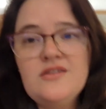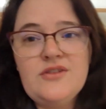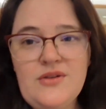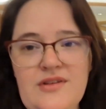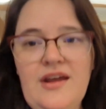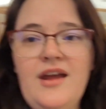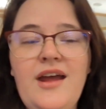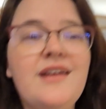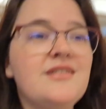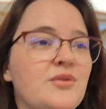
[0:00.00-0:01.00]
So as,
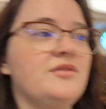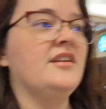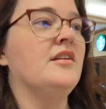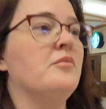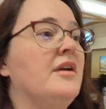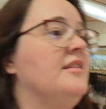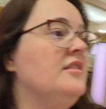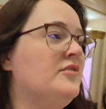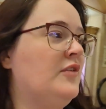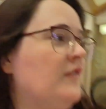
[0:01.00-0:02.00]
as I was saying, my
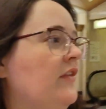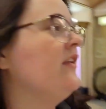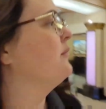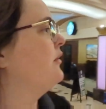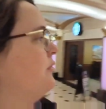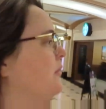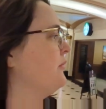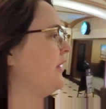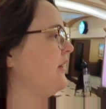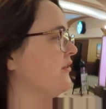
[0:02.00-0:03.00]
least favorite thing about the
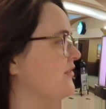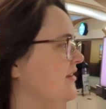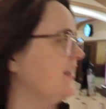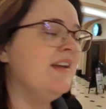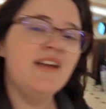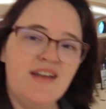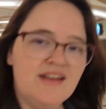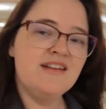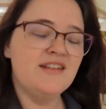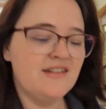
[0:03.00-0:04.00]
Palmer House
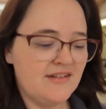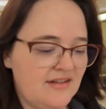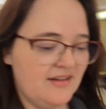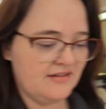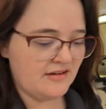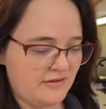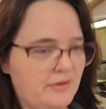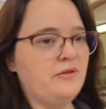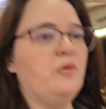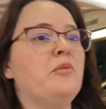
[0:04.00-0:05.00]
is not
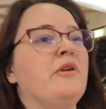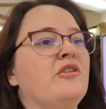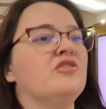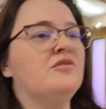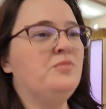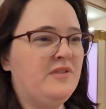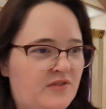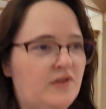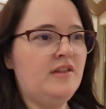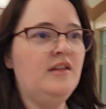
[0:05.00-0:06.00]
about the Palmer House
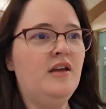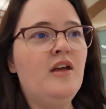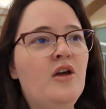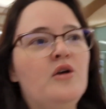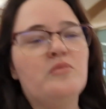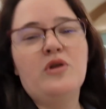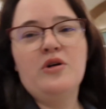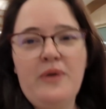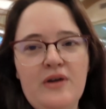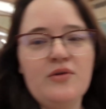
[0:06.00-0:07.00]
specifically, more
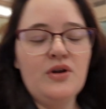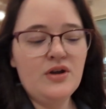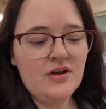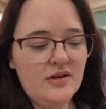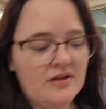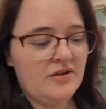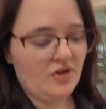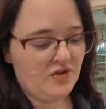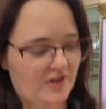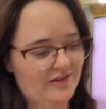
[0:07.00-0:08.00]
about
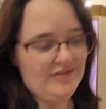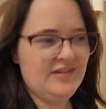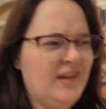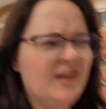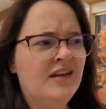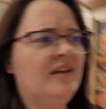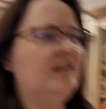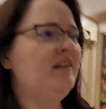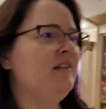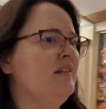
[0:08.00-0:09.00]
hotels
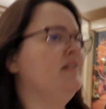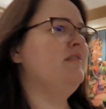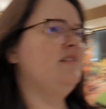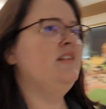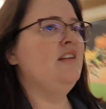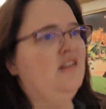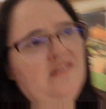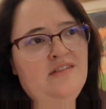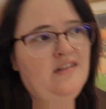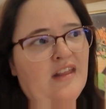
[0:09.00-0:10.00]
in
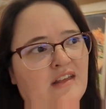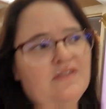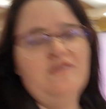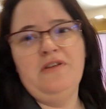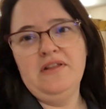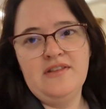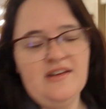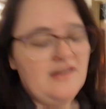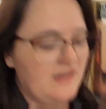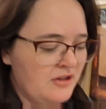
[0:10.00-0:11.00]
like
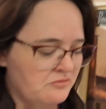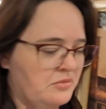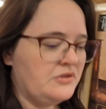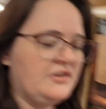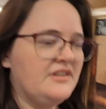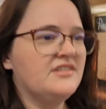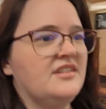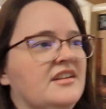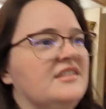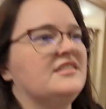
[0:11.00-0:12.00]
fancy
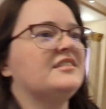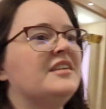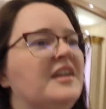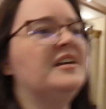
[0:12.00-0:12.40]
buildings is